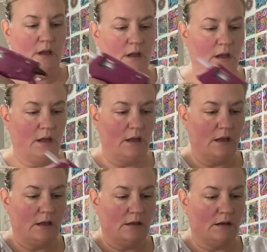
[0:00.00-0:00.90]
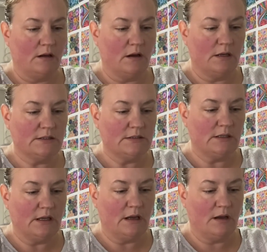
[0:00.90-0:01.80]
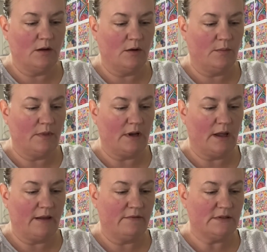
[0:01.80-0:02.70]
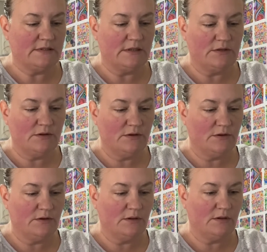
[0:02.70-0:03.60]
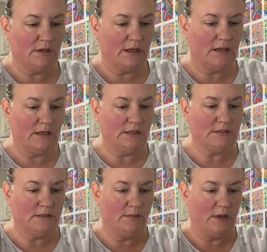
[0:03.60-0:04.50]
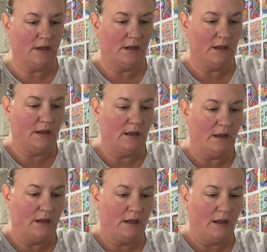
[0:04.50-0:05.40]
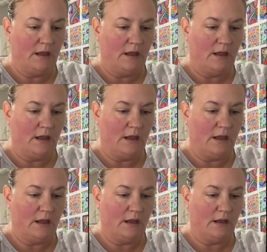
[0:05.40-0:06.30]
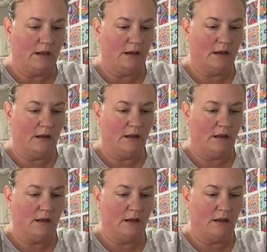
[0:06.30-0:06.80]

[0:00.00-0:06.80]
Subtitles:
And honestly, I hope that I have it centered like it needs to be, and